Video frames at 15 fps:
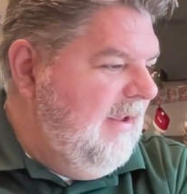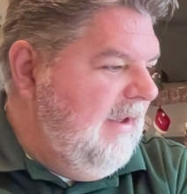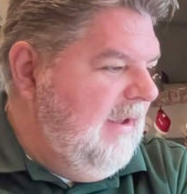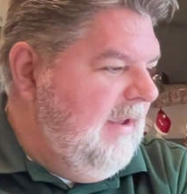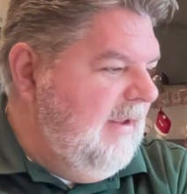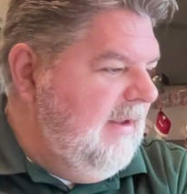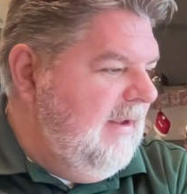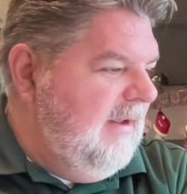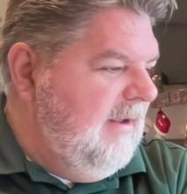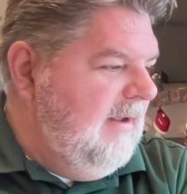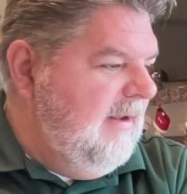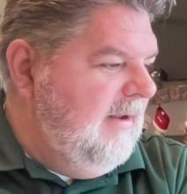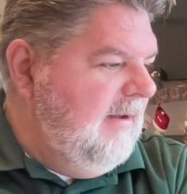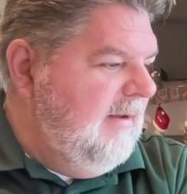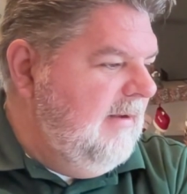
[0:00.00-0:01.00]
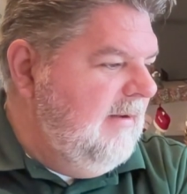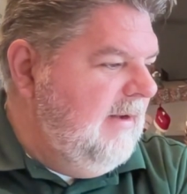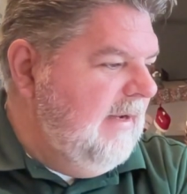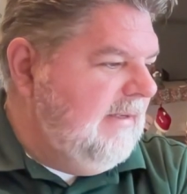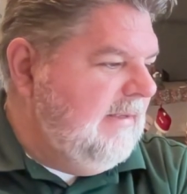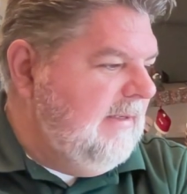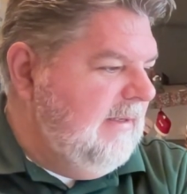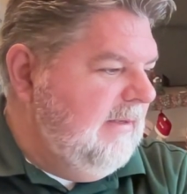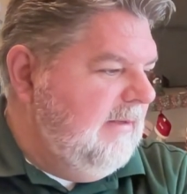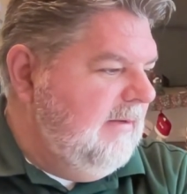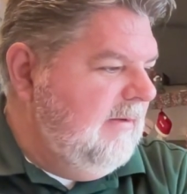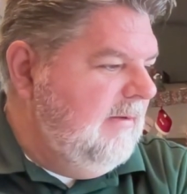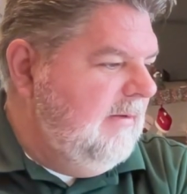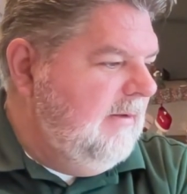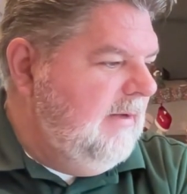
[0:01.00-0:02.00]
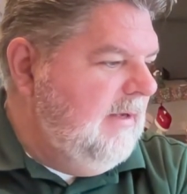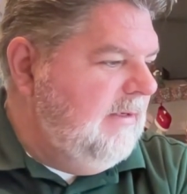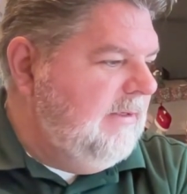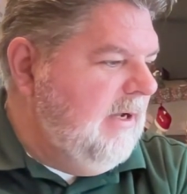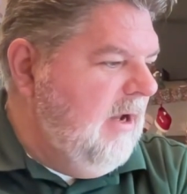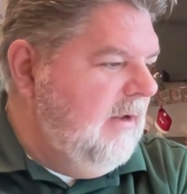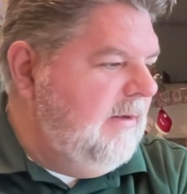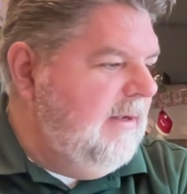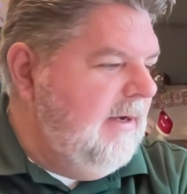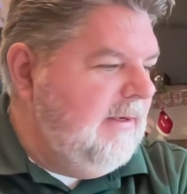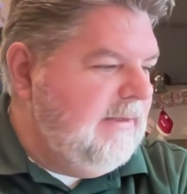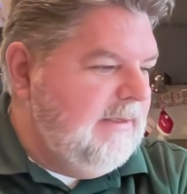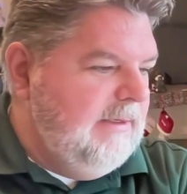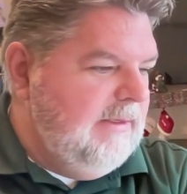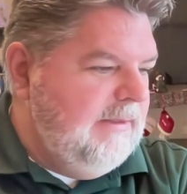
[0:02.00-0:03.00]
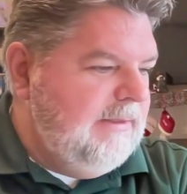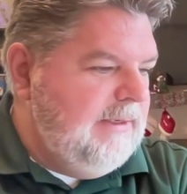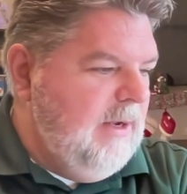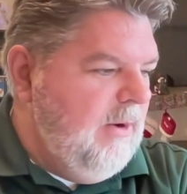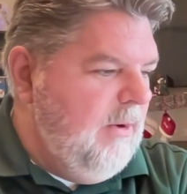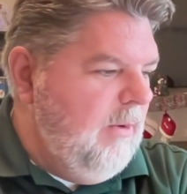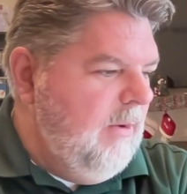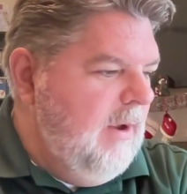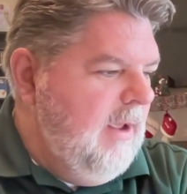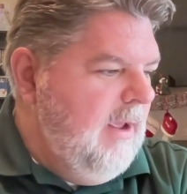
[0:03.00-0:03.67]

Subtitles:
and Nixon, Keyshawn Nixon. So